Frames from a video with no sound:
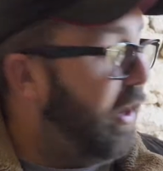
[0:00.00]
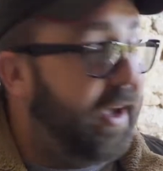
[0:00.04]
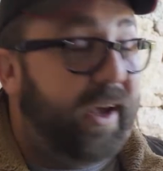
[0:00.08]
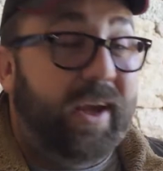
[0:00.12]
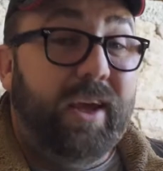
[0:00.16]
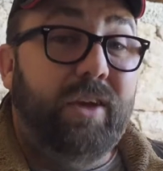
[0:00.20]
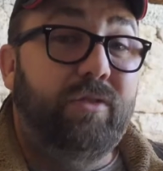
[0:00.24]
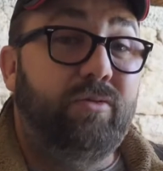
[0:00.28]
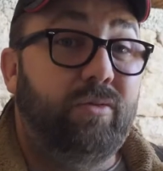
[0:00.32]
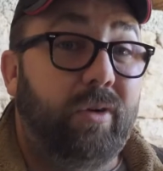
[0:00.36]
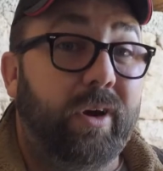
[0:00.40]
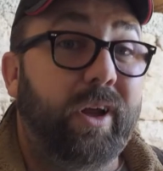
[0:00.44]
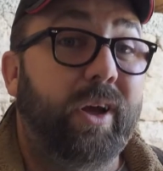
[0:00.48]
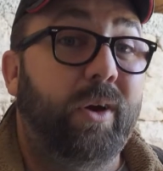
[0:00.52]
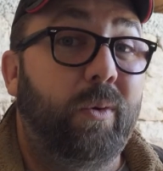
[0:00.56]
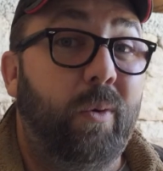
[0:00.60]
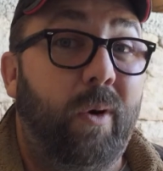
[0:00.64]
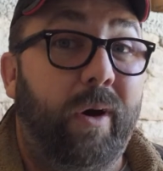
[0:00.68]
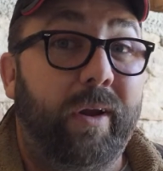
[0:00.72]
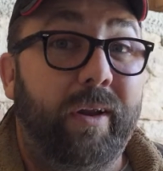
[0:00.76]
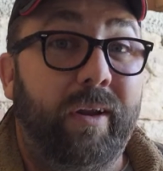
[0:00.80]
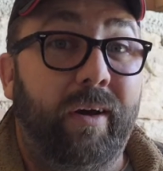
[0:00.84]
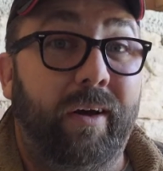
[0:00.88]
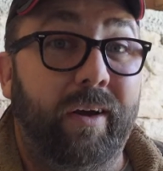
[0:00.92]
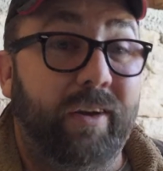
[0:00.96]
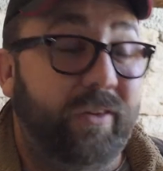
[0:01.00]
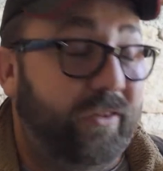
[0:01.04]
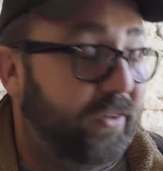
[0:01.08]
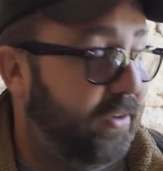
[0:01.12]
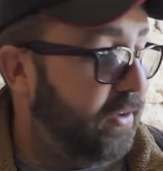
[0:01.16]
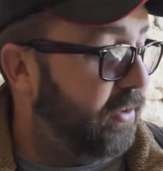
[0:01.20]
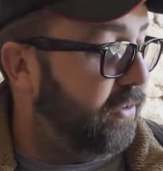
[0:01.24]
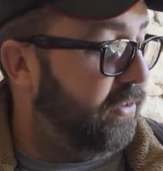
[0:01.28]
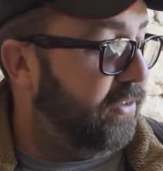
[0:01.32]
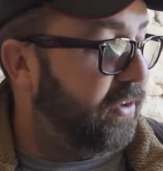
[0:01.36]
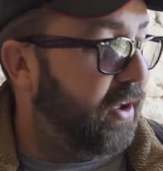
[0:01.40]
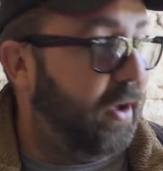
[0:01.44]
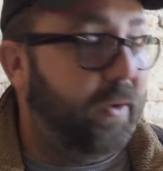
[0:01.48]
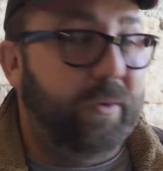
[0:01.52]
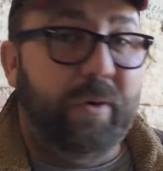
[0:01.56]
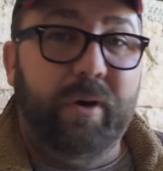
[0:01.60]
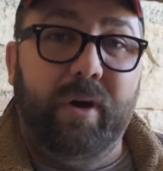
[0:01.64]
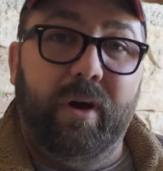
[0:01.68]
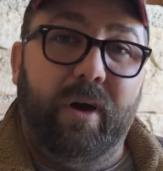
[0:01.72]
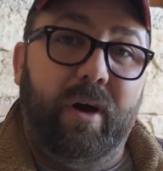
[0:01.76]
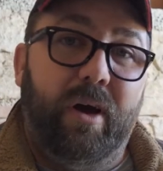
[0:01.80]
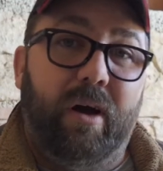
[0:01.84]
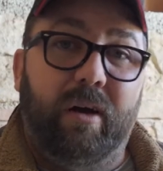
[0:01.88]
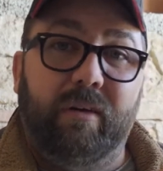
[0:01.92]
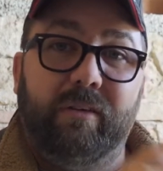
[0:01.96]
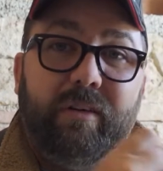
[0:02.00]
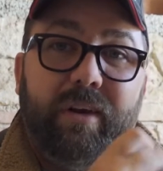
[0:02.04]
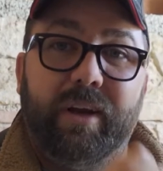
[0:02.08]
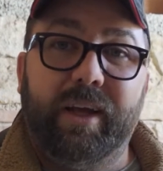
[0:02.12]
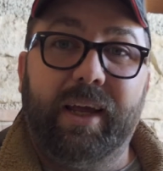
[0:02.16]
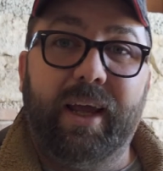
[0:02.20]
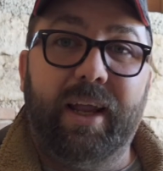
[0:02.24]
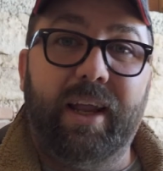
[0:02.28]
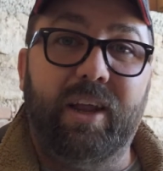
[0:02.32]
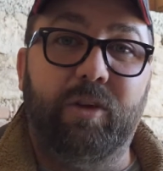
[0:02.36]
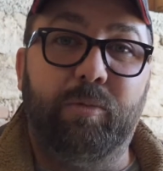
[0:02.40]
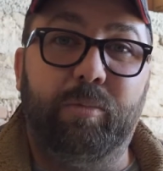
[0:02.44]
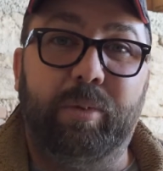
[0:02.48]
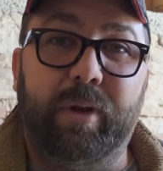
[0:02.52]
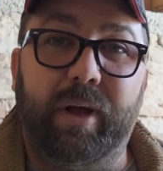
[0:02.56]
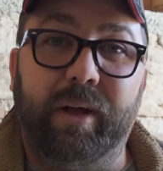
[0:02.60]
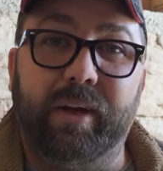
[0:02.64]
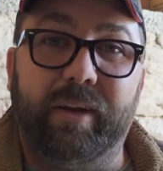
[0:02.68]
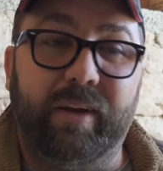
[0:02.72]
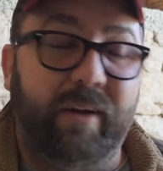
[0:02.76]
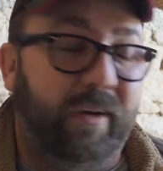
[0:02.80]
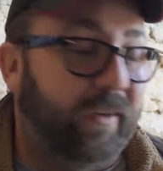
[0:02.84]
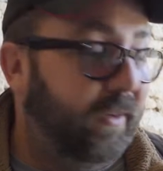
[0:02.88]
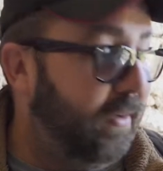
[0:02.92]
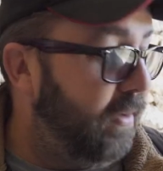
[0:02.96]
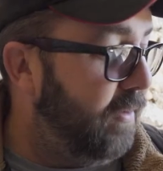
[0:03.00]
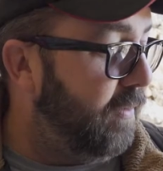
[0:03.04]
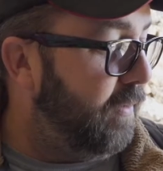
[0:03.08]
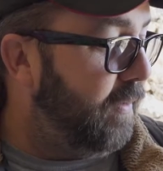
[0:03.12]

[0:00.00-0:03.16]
it is running quite nice. So I'm going to get this plugged on